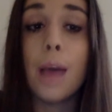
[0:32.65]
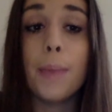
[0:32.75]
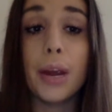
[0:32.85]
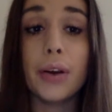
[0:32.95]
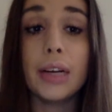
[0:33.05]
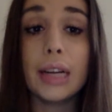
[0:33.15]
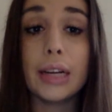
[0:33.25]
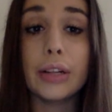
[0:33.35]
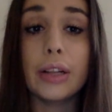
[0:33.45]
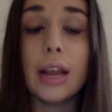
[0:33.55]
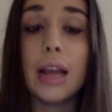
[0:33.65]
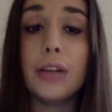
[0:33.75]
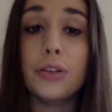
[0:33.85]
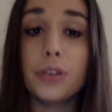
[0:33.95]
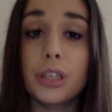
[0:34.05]
perinatal, and
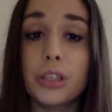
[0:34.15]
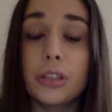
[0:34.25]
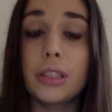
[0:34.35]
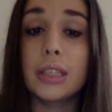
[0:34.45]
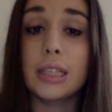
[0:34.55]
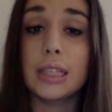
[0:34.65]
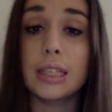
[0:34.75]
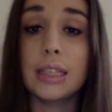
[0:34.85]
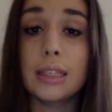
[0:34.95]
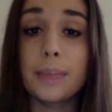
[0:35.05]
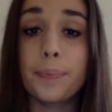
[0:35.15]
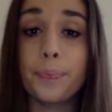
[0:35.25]
nutritional diseases.